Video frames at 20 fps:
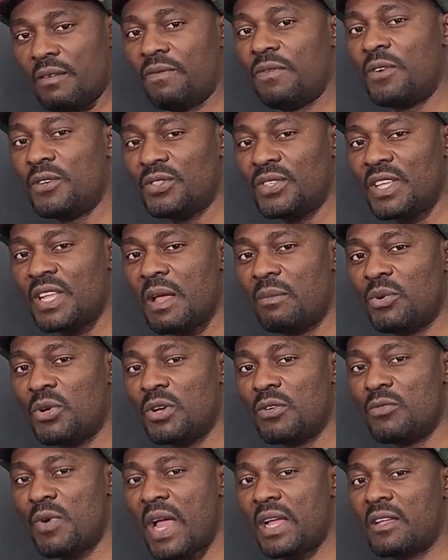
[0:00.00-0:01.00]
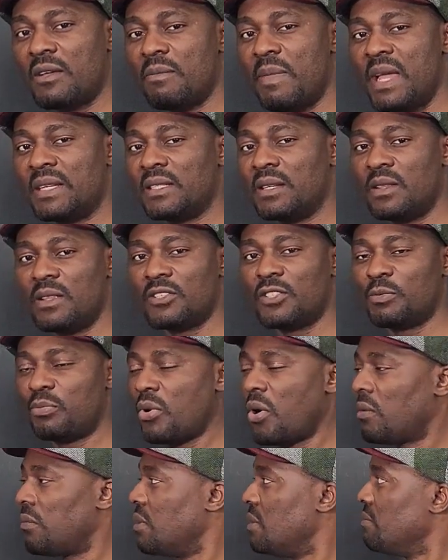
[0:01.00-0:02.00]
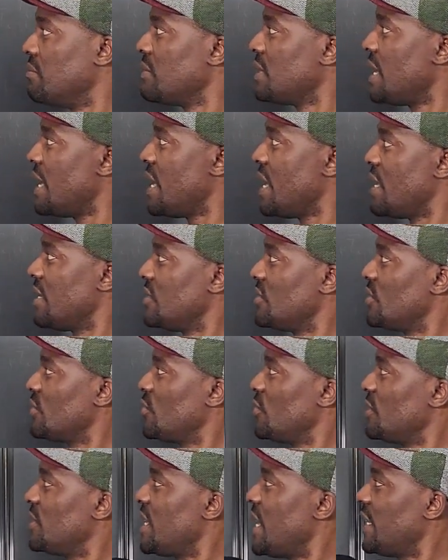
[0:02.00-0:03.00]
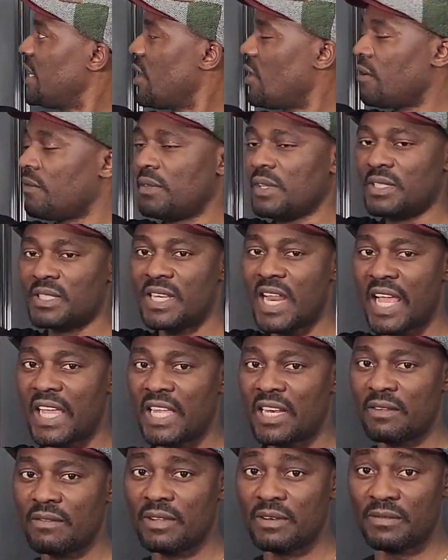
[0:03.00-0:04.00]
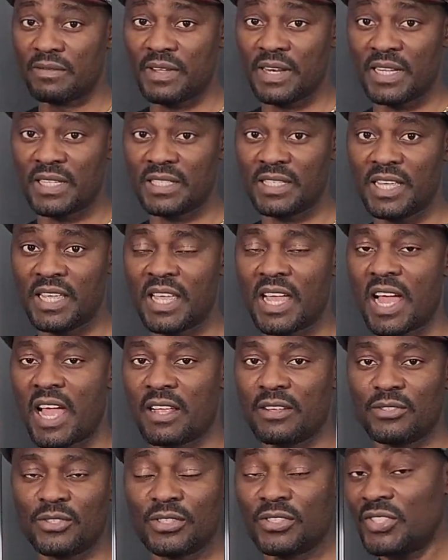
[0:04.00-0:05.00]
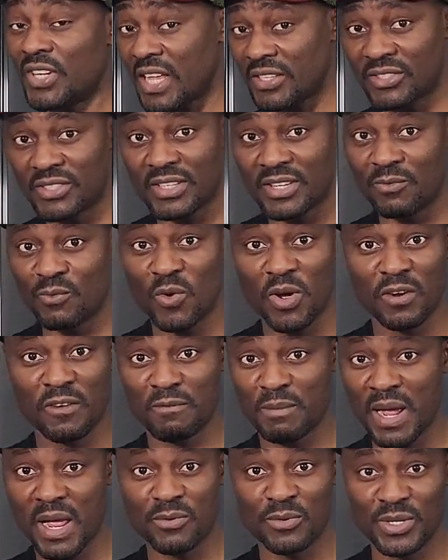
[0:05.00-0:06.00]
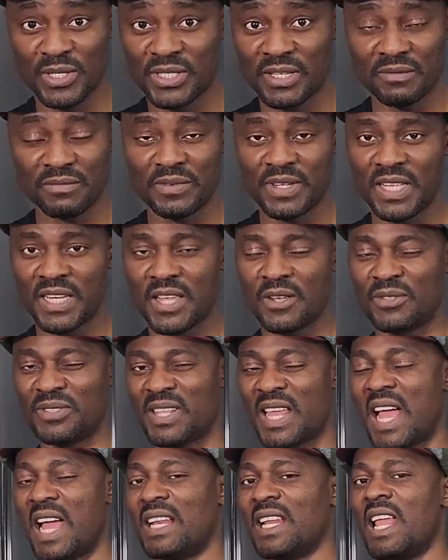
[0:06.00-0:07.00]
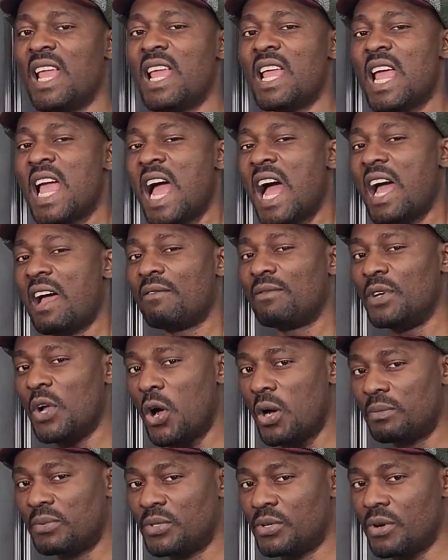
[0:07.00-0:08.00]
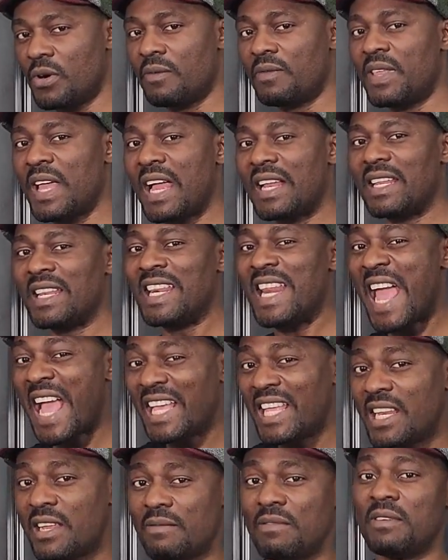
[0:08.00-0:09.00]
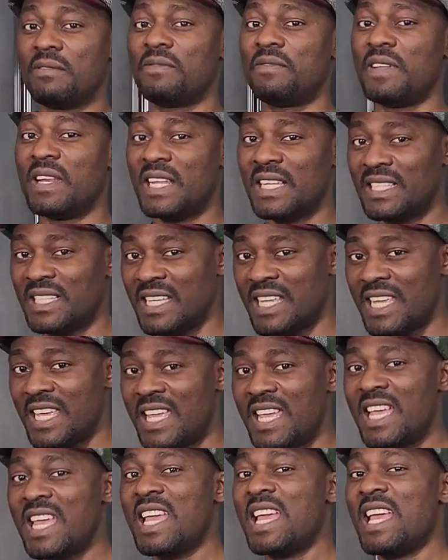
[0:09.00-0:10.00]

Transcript: The first thing I'm going to recommend in this problem is to take care of this negative infinity. I suggested in one of my recent videos that I've observed that negative infinity